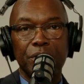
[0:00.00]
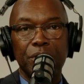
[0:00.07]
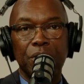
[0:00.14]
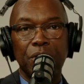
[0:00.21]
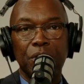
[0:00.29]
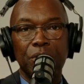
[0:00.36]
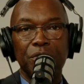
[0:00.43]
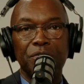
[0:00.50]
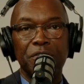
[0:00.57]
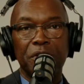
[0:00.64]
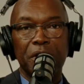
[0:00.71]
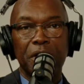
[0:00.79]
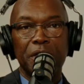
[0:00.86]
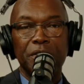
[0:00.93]
You call us
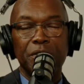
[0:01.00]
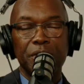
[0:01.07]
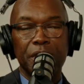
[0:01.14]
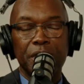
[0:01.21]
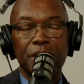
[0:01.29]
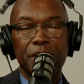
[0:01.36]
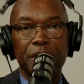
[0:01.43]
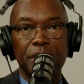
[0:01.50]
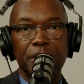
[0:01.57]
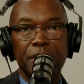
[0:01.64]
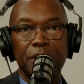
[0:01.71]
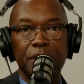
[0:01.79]
for a consultation